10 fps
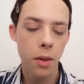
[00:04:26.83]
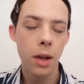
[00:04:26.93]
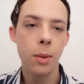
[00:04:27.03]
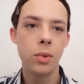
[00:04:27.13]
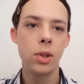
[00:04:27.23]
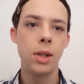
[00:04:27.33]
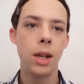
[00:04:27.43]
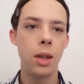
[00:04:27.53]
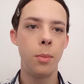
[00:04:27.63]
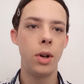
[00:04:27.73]
Then I'm just going to
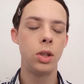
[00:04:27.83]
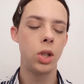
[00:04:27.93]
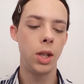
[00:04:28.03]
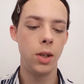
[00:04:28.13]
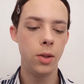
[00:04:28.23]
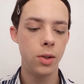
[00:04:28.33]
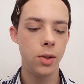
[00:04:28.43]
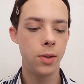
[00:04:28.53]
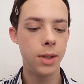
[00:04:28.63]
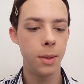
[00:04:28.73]
take the brush I used
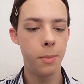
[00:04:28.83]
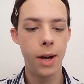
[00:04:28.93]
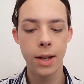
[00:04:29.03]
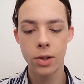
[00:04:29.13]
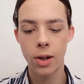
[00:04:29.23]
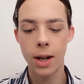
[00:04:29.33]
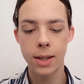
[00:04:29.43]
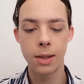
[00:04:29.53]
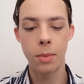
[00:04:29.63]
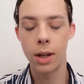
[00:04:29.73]
to set my under
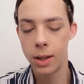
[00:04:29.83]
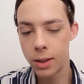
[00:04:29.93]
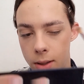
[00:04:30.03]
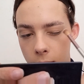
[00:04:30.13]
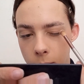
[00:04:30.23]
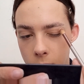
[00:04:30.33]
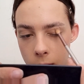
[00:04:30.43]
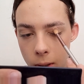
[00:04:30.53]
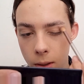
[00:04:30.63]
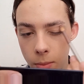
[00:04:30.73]
eyes and my lids, and I'm just
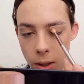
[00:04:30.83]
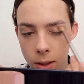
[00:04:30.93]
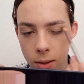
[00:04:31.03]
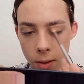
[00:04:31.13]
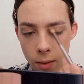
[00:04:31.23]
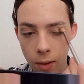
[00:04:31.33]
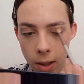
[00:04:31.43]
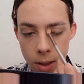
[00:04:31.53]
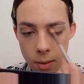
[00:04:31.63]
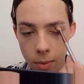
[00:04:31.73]
going to blend over
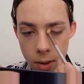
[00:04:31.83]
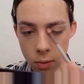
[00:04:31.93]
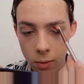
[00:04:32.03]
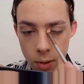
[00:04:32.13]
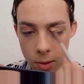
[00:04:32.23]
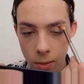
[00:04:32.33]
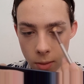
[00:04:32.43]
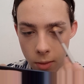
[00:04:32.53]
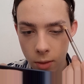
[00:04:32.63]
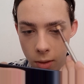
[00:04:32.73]
that to make sure there's no
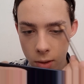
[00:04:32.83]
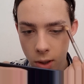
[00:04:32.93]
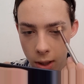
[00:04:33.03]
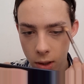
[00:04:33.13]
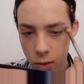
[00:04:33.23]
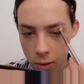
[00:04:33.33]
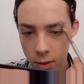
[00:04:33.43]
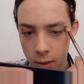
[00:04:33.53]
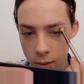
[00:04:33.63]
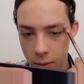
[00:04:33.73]
harsh
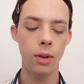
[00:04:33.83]
edges.